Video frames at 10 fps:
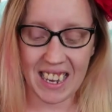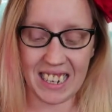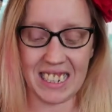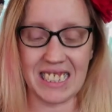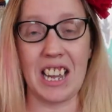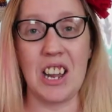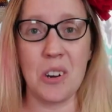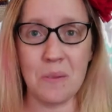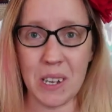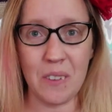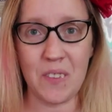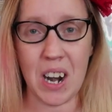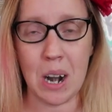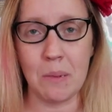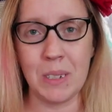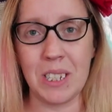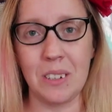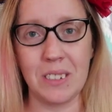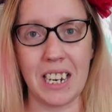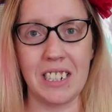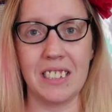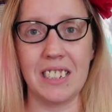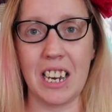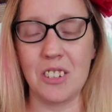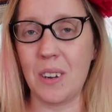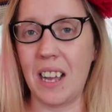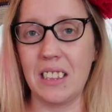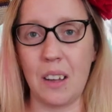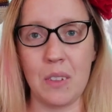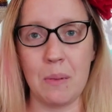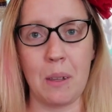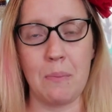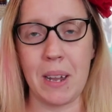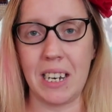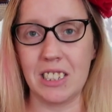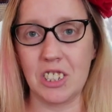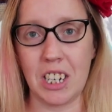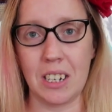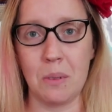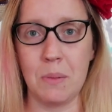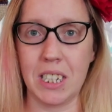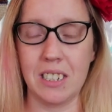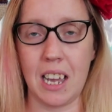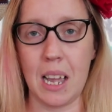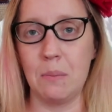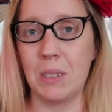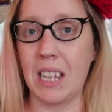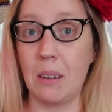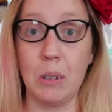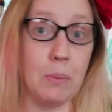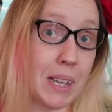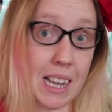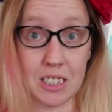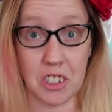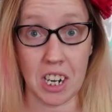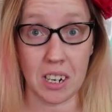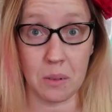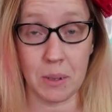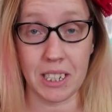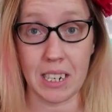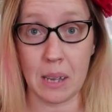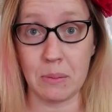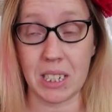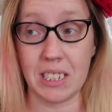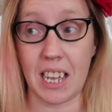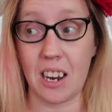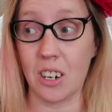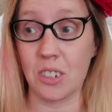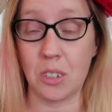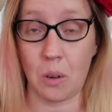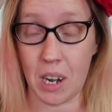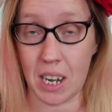It is Iron Wheel Farms. You know, Danielle and Andrew, I love them. They've been on this channel a million times. They will be on this channel a million times because they are so